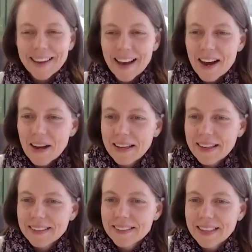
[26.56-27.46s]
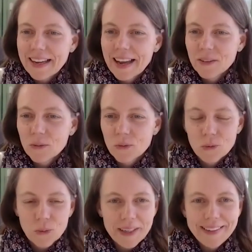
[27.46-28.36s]
yeah, I guess I had
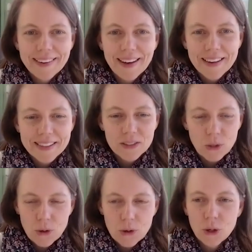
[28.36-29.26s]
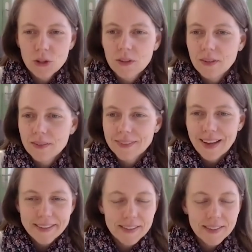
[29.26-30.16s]
really nice or uh, good
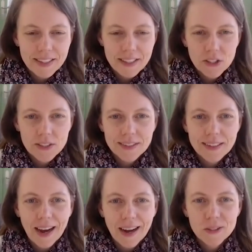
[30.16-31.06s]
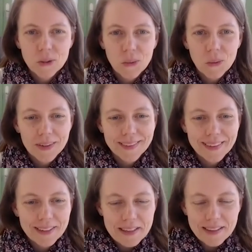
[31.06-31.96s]
science teachers in high school and I
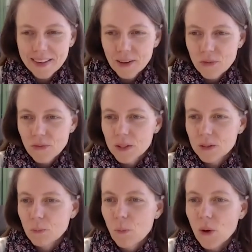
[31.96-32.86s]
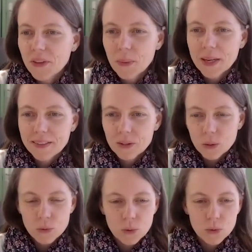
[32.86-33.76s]
was kind of was motivated
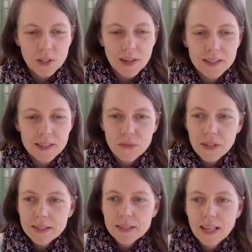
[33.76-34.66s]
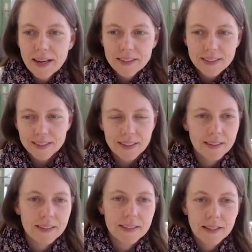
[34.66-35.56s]
to, to study something in science and
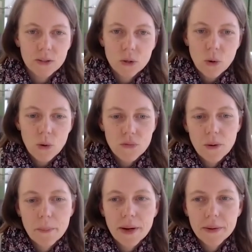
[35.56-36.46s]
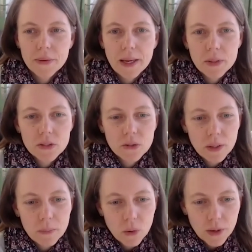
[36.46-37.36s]
then decided to go for
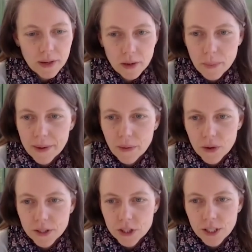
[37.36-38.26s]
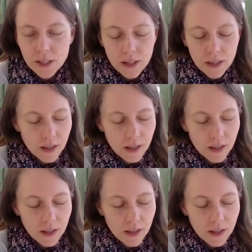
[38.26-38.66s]
biochemistry, molecular biology.